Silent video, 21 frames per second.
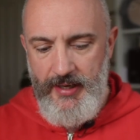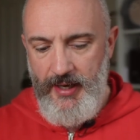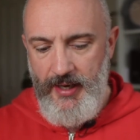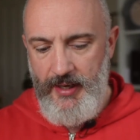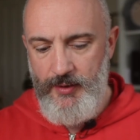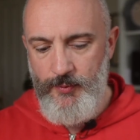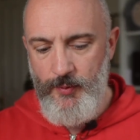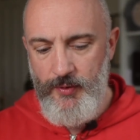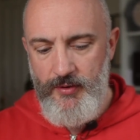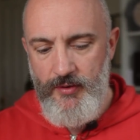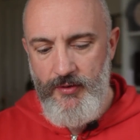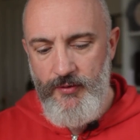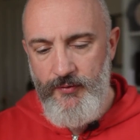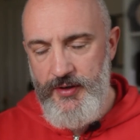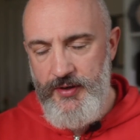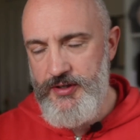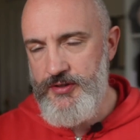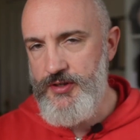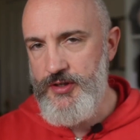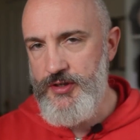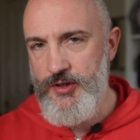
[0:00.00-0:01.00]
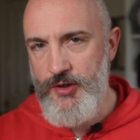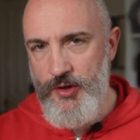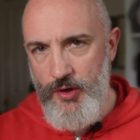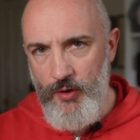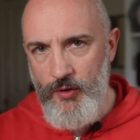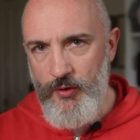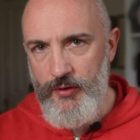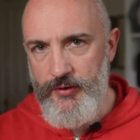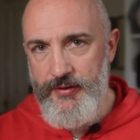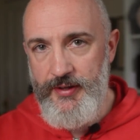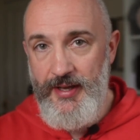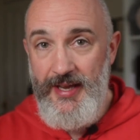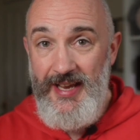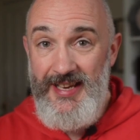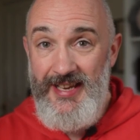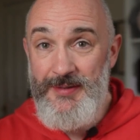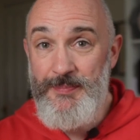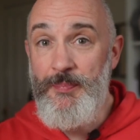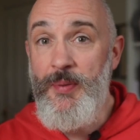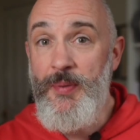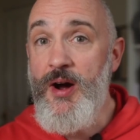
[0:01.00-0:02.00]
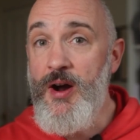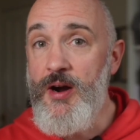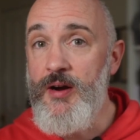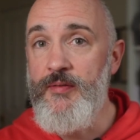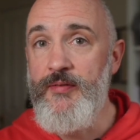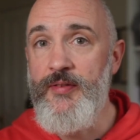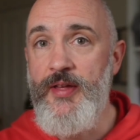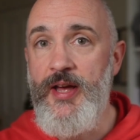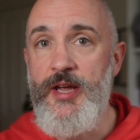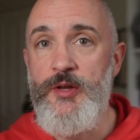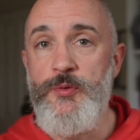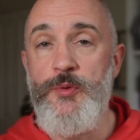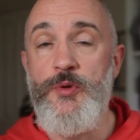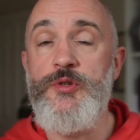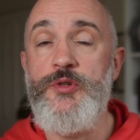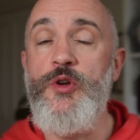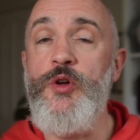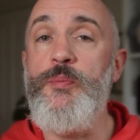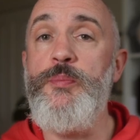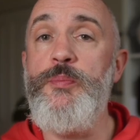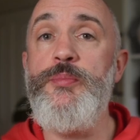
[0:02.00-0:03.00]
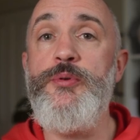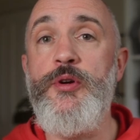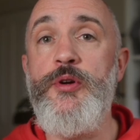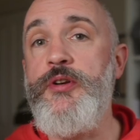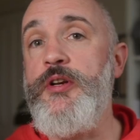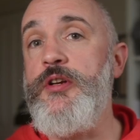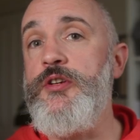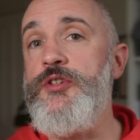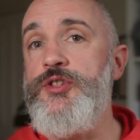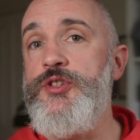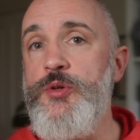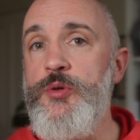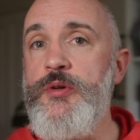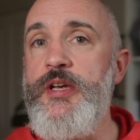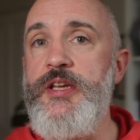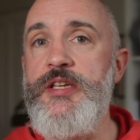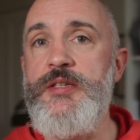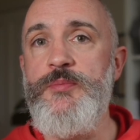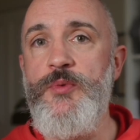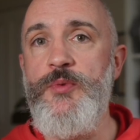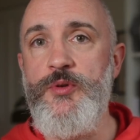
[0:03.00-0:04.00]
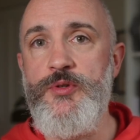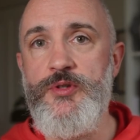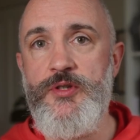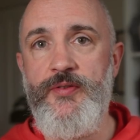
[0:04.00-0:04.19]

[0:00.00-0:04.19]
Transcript: And one of the features it's got that is part of that is what's called product showcase mode.